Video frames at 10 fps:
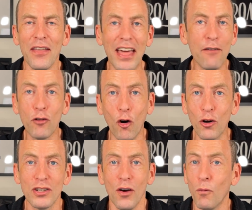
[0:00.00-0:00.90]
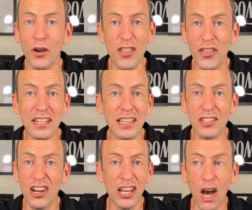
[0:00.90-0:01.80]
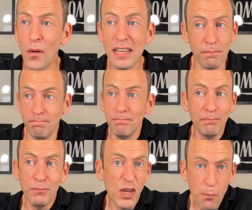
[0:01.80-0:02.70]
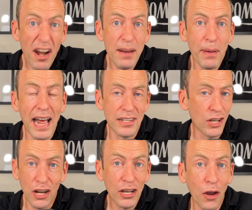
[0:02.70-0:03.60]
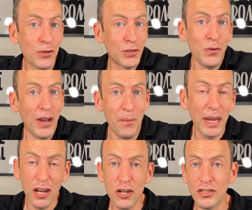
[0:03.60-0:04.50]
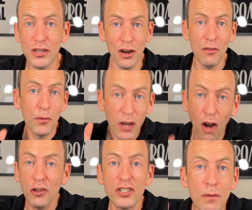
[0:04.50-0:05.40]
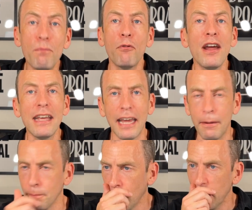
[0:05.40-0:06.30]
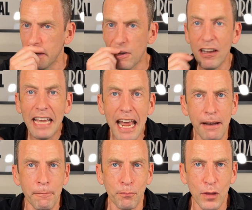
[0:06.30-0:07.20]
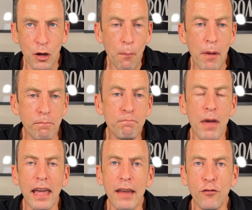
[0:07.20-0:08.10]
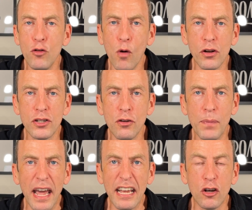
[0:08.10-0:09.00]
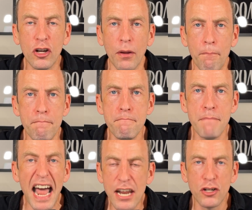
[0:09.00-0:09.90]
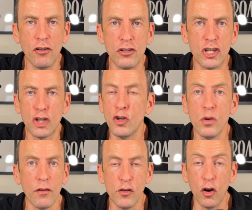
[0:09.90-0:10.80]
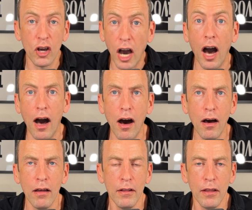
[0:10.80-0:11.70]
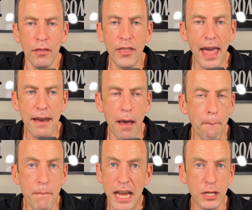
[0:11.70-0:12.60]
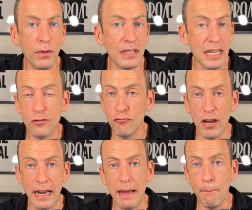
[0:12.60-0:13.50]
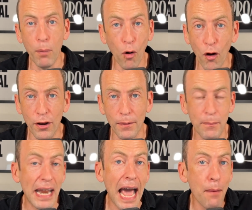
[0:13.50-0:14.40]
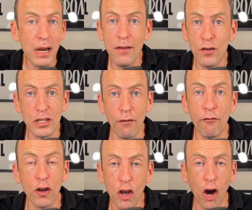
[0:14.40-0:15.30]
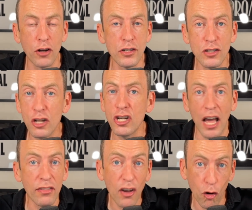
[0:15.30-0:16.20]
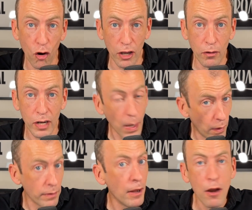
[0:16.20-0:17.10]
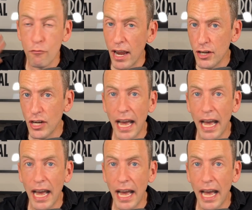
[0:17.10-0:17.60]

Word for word: then, of course, one of the things that's going to go is your brake pads are going to go sooner because, you know, the constant braking. So again, you know, if you want to be a good manager and steward of your car, then measurement is really important. I mean, how many of us have forgotten to check the oil? Come on, raise your